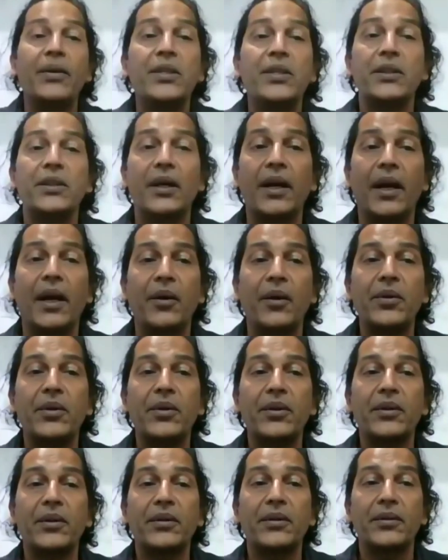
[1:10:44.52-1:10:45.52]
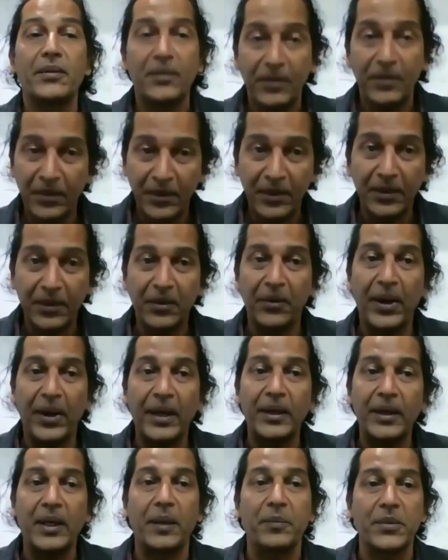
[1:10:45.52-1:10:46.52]
the ground,
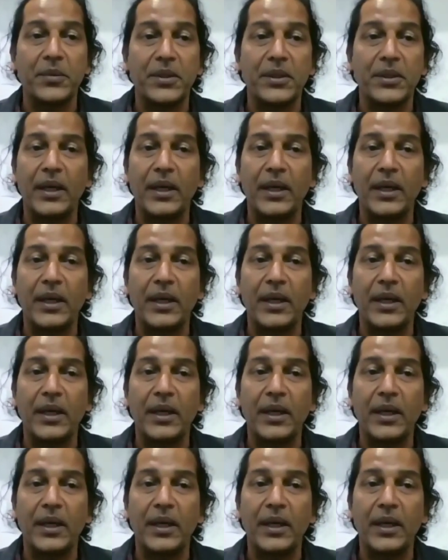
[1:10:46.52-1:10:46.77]
rain comes.